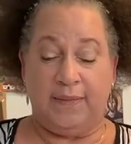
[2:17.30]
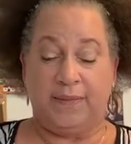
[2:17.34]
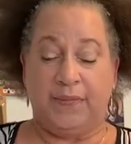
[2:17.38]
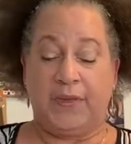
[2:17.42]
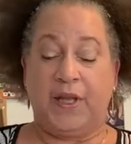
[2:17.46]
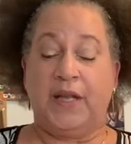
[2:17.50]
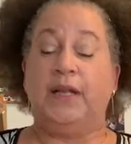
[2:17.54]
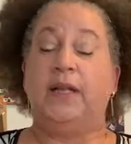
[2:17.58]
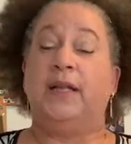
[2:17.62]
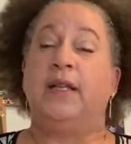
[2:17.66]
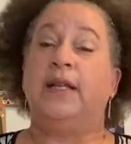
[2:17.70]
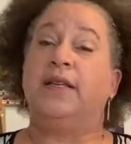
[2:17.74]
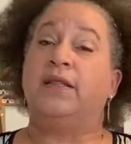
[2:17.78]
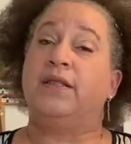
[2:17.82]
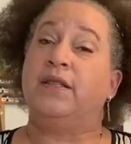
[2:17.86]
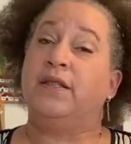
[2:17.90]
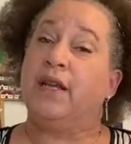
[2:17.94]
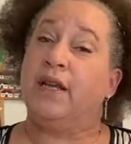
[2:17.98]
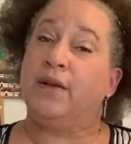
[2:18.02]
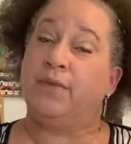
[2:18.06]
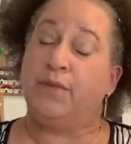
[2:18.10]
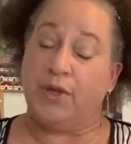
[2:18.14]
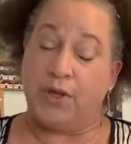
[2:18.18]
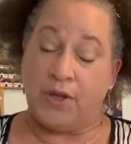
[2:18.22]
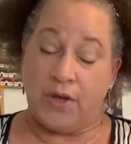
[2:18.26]

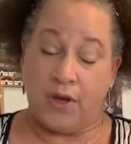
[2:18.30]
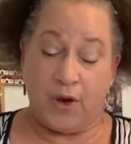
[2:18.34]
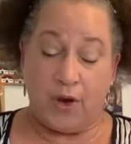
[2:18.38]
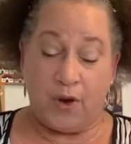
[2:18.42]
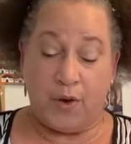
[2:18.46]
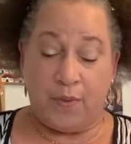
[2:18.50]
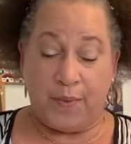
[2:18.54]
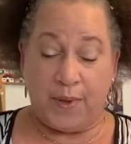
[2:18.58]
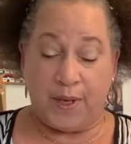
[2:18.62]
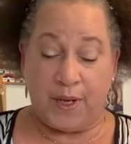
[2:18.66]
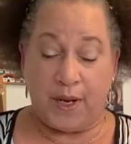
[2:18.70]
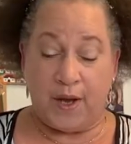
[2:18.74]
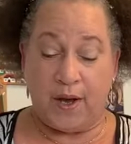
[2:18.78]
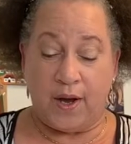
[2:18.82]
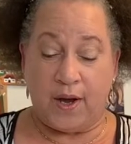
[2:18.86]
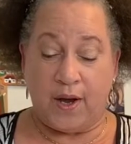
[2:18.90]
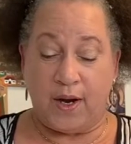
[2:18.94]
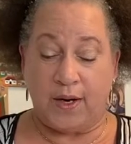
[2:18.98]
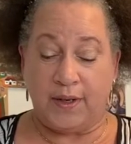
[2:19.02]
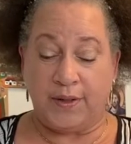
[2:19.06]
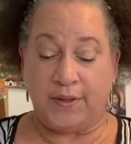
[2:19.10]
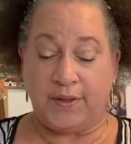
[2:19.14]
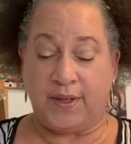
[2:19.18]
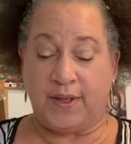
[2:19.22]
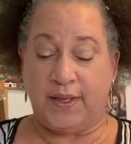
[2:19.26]
listening with an open
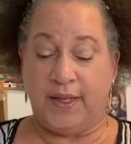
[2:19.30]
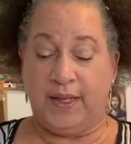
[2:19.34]
heart,